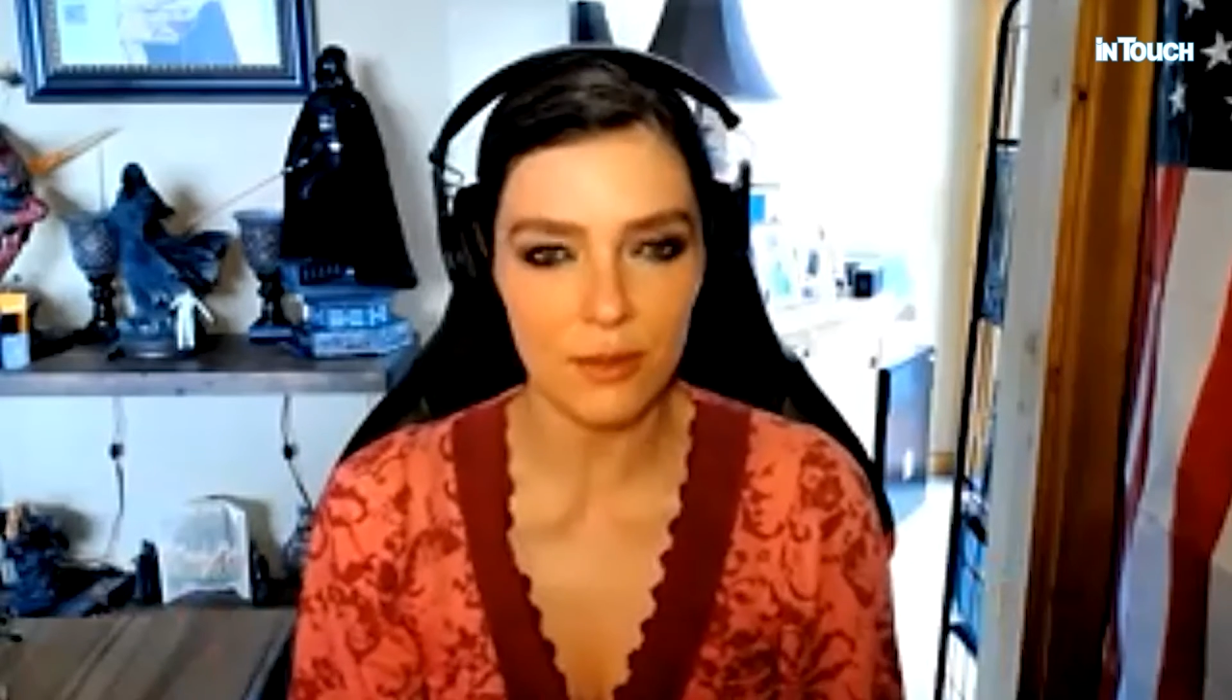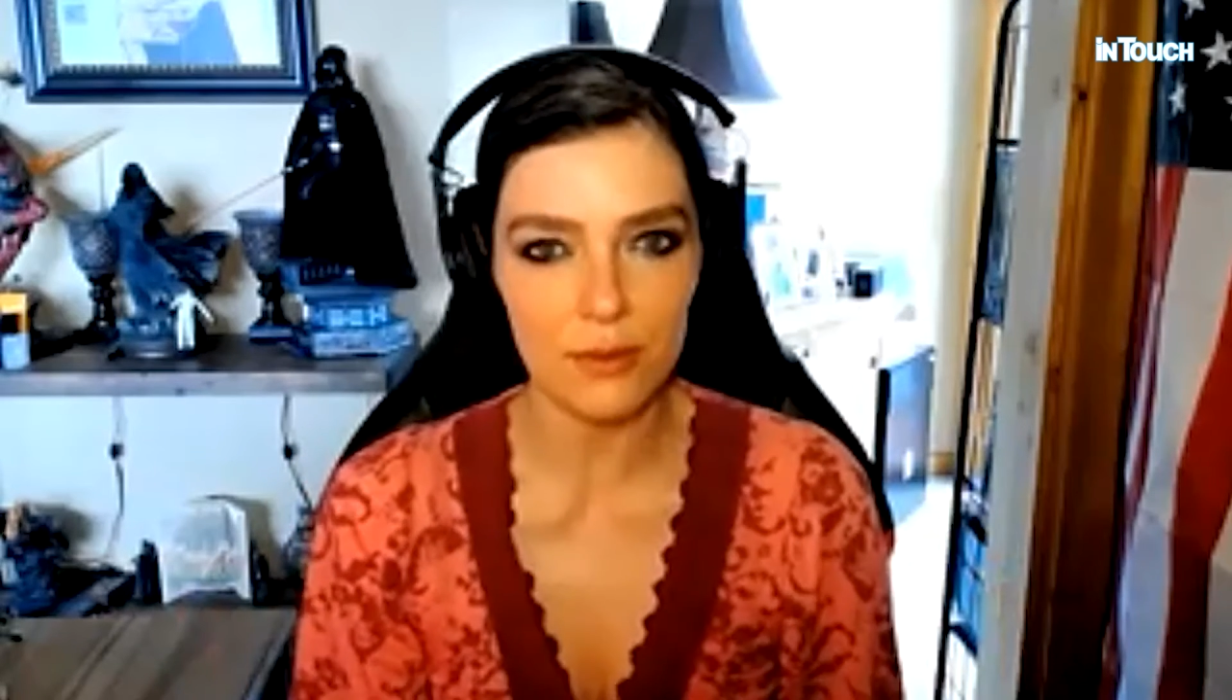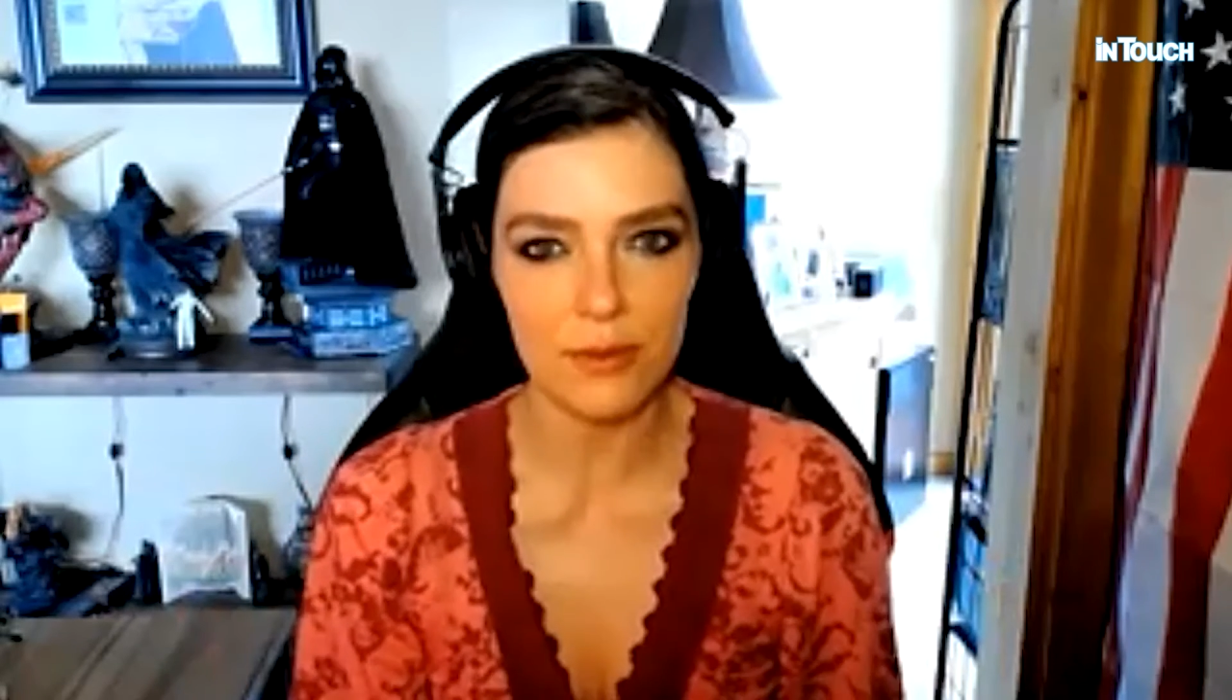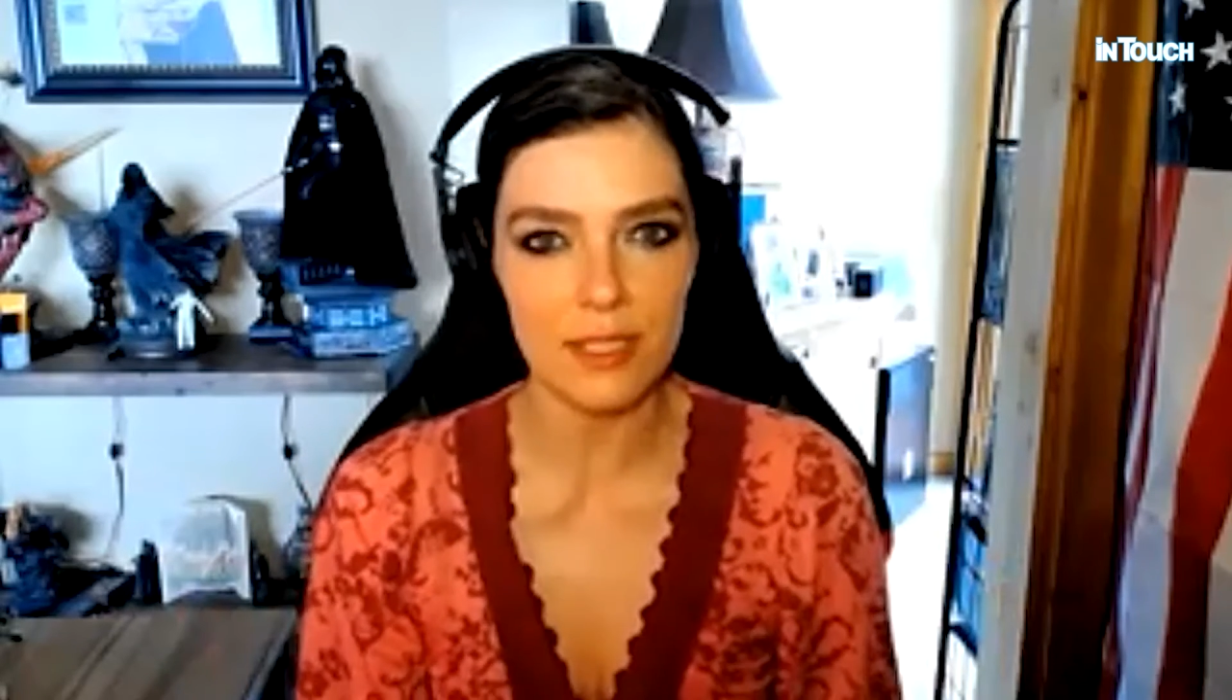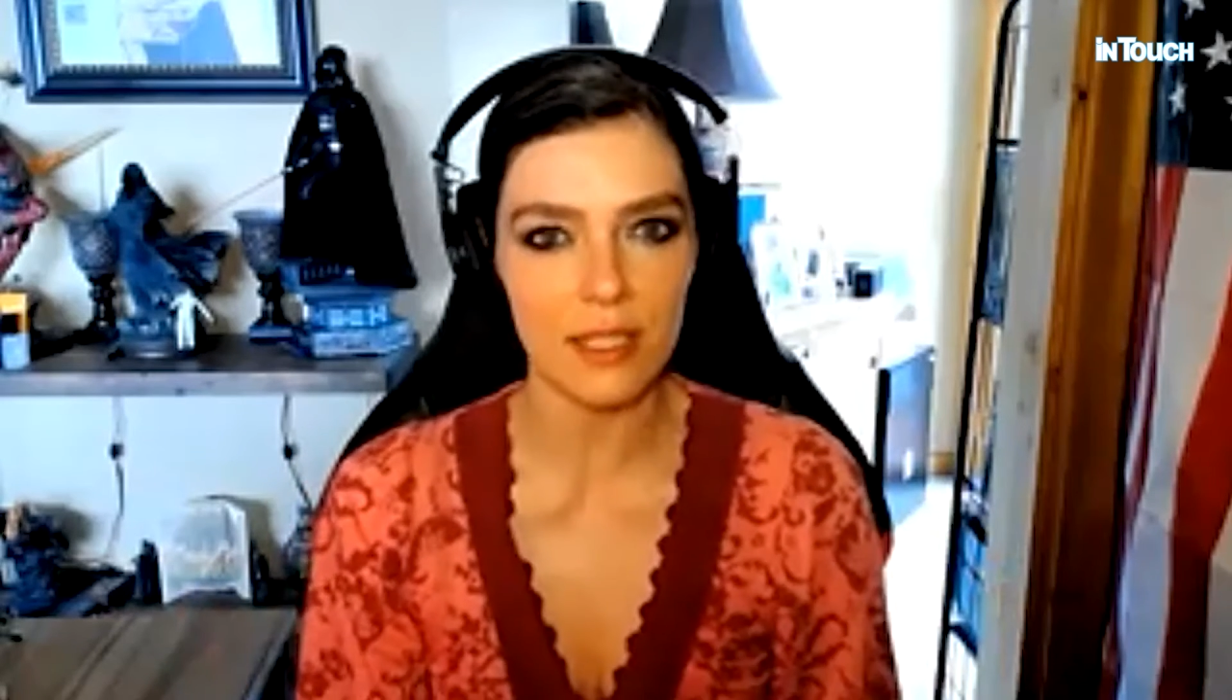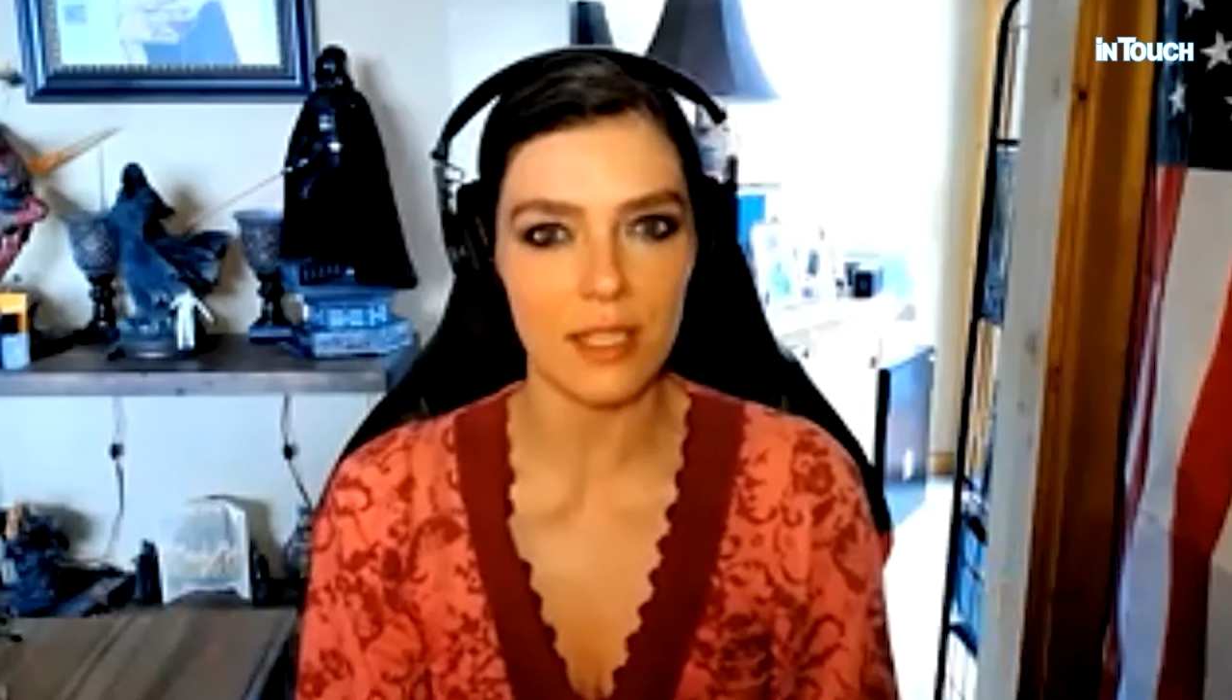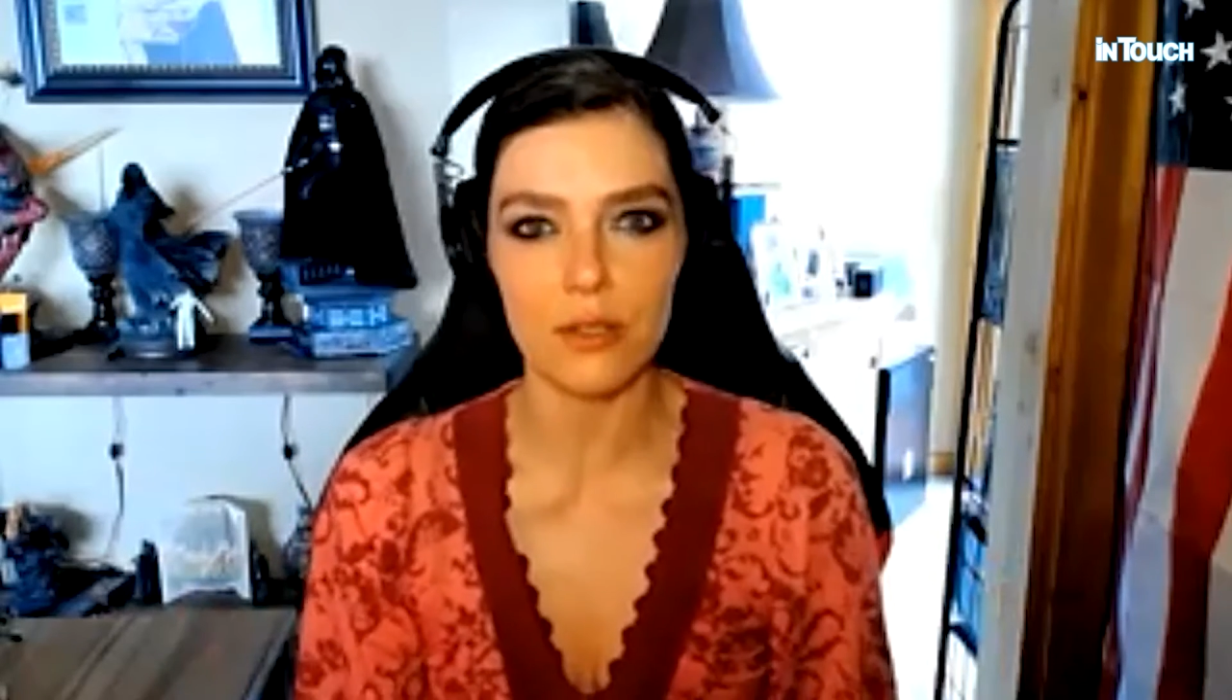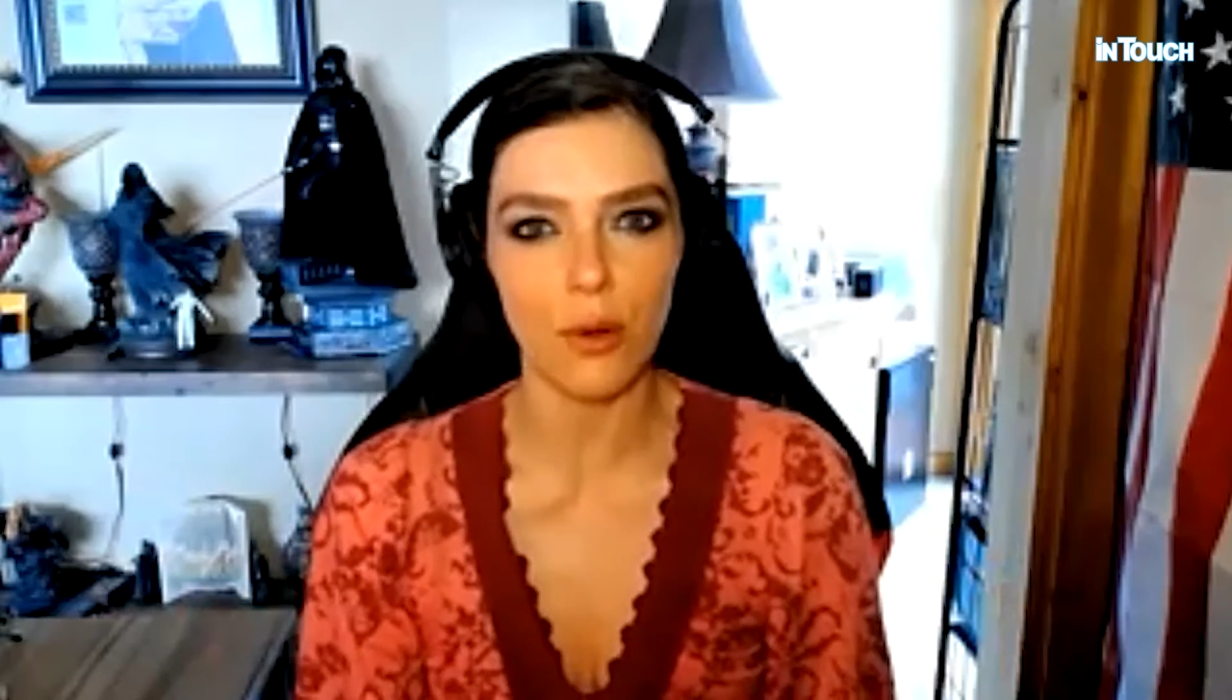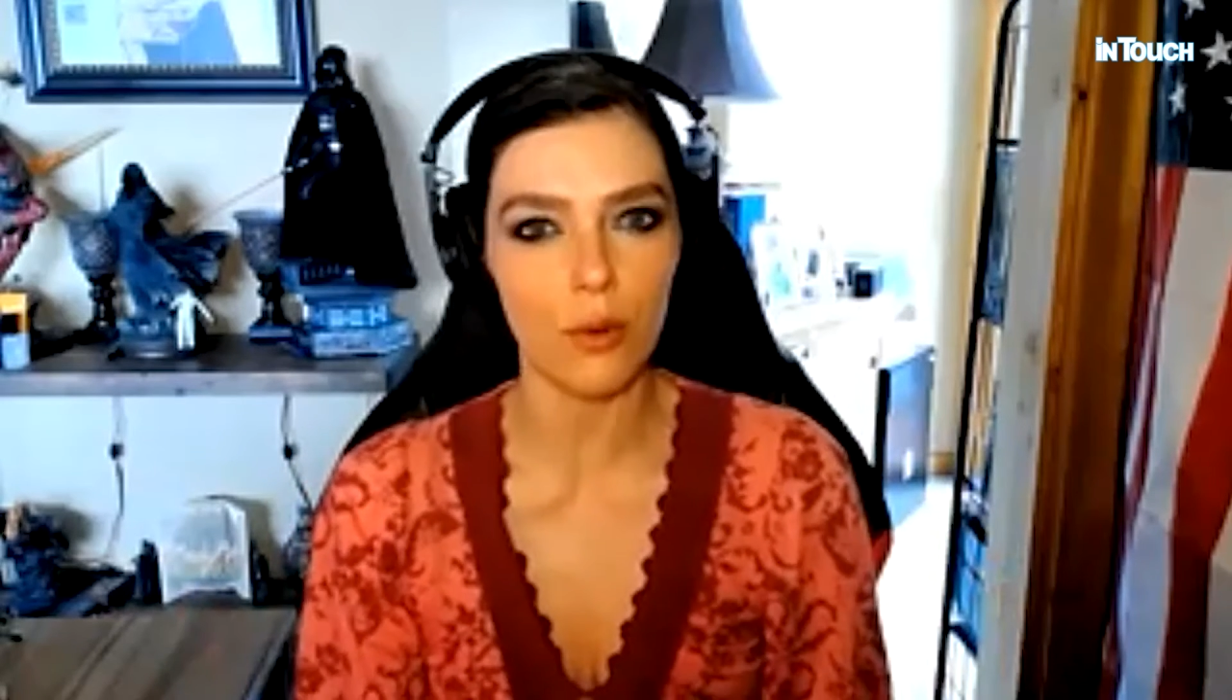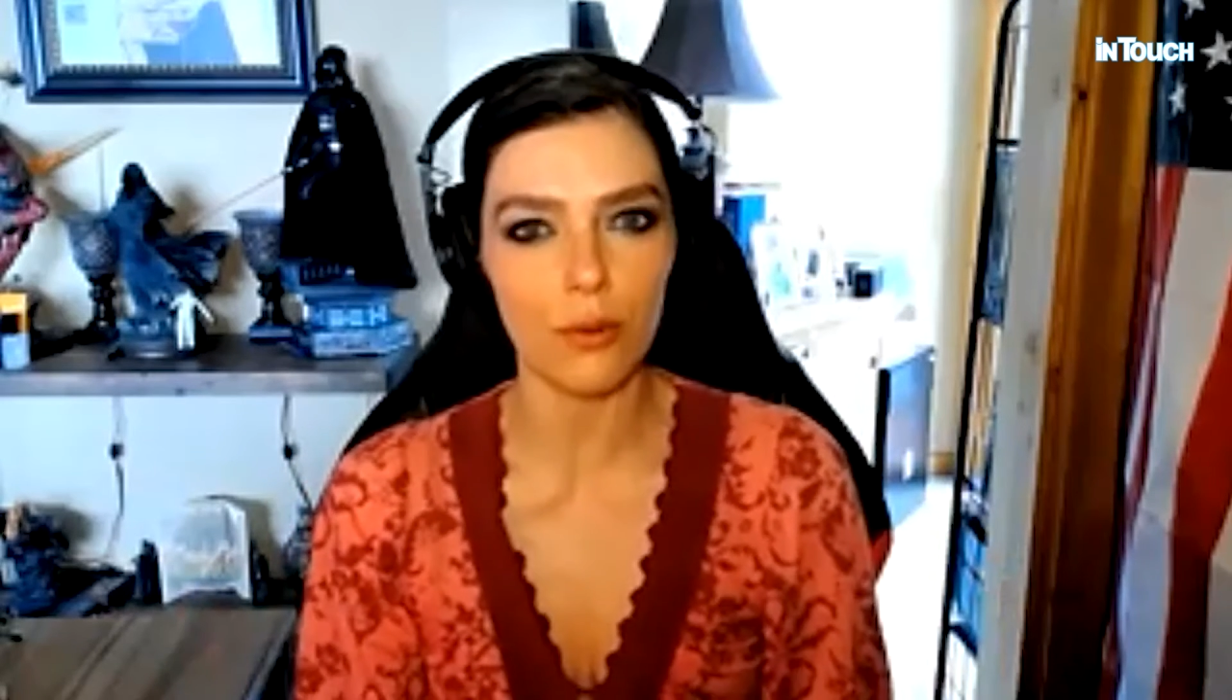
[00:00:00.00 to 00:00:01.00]
who's a
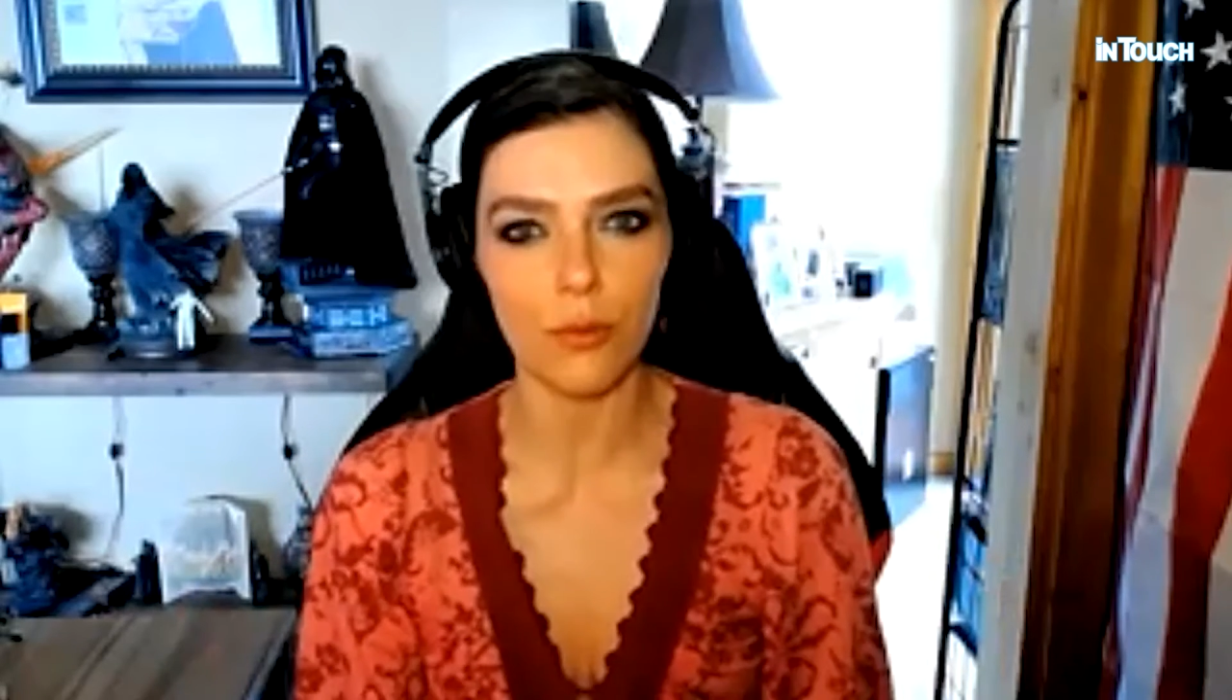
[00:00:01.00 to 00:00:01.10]
total